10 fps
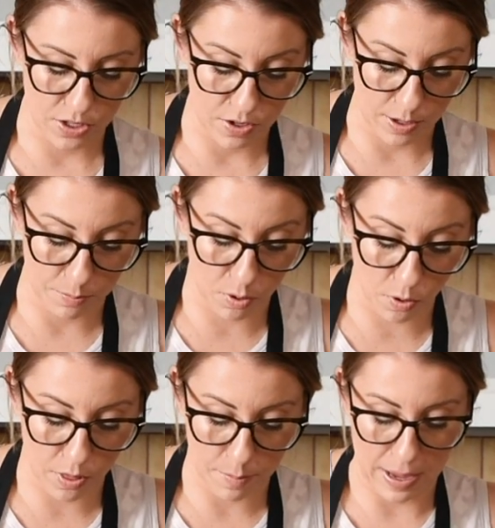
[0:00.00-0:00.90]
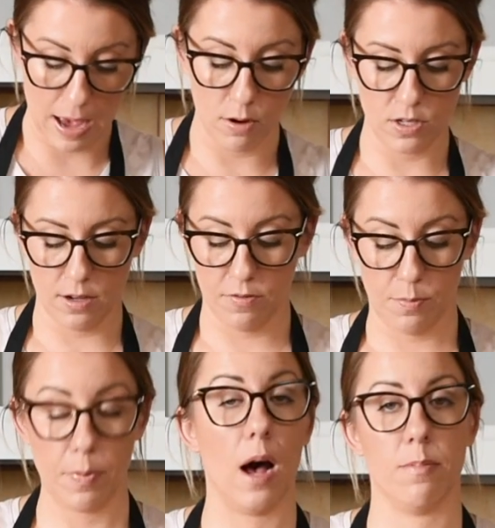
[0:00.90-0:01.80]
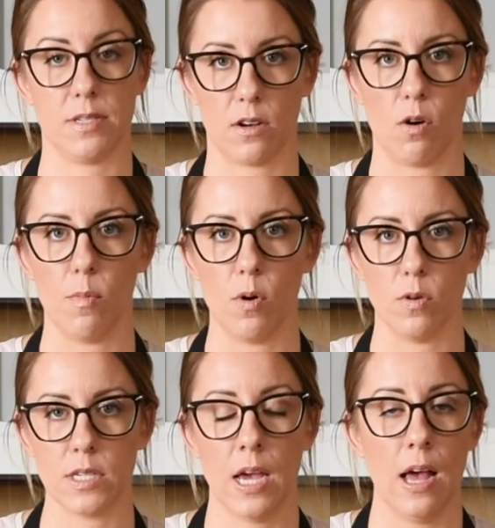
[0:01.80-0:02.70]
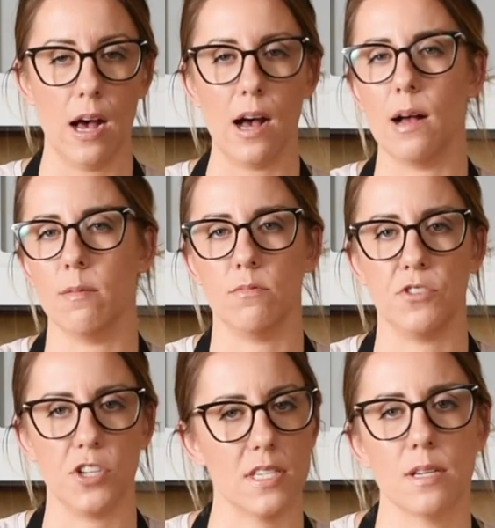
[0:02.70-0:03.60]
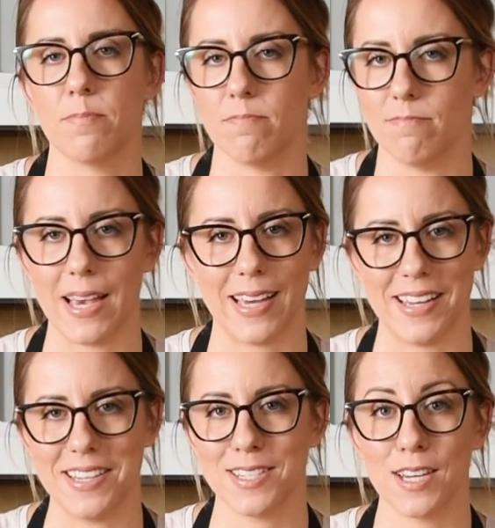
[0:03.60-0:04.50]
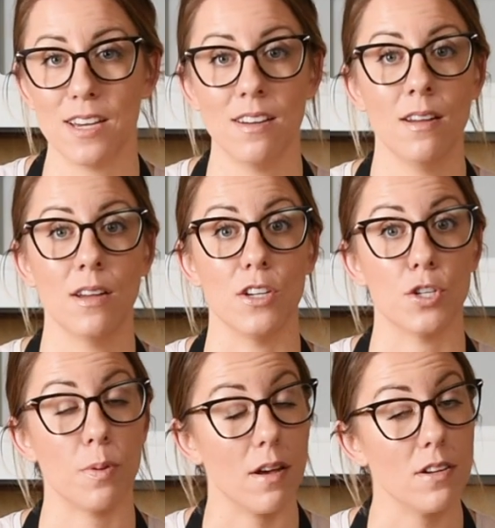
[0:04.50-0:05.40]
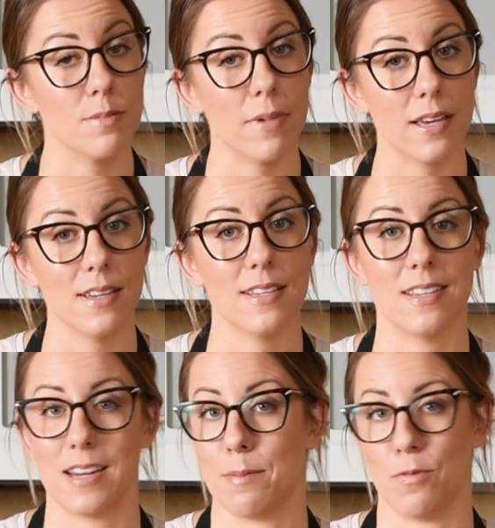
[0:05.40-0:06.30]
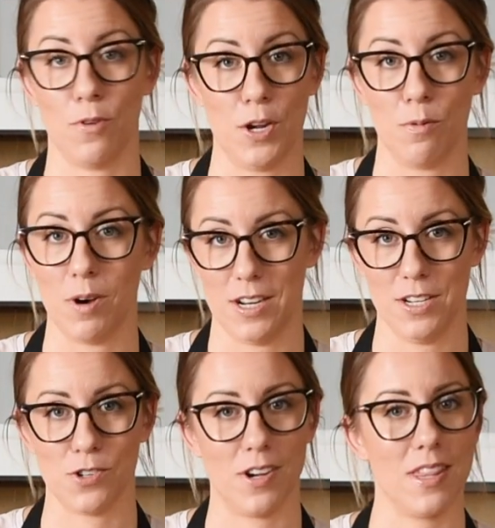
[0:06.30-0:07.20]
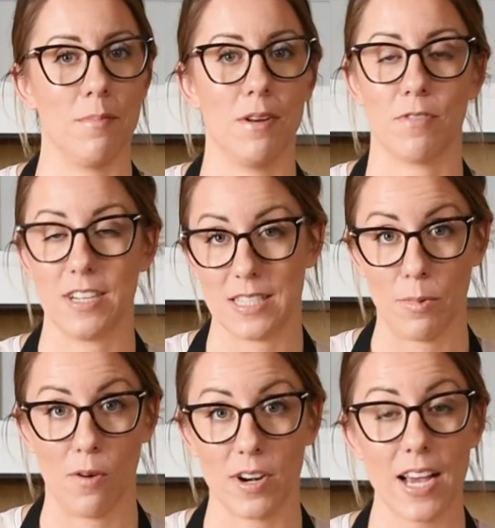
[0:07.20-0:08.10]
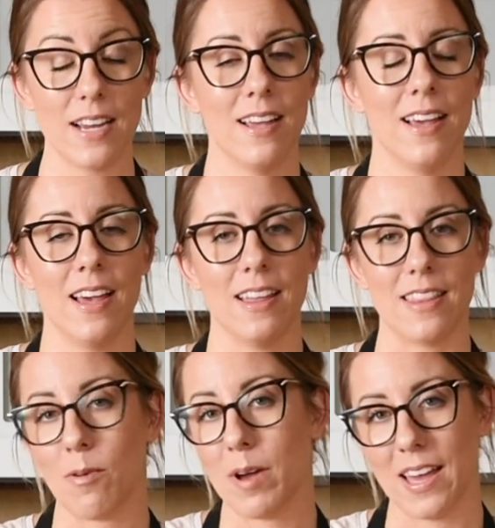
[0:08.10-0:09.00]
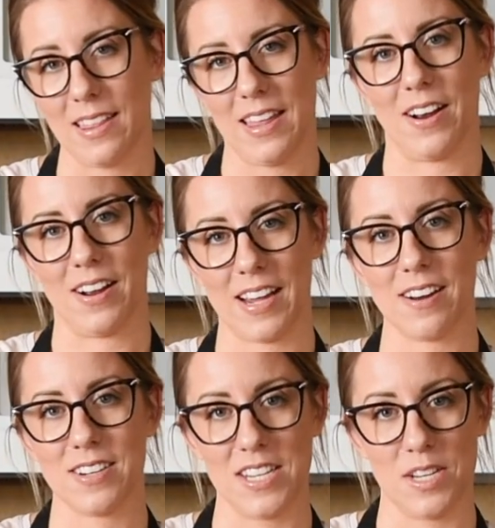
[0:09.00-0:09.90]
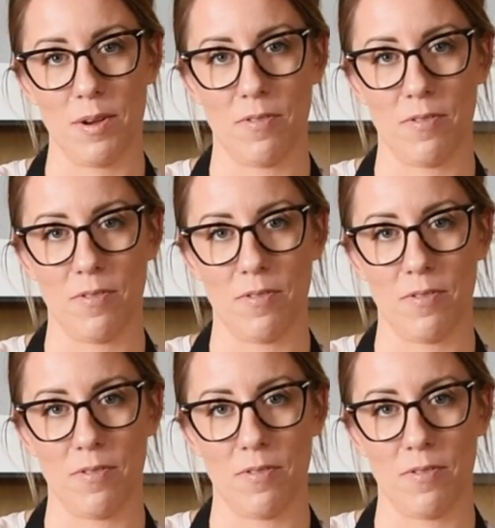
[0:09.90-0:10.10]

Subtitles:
you can pull them out of the popsicle mold. Just to make it easy, you should probably just make these the night before you want to enjoy them and freeze them overnight. That way they are guaranteed to be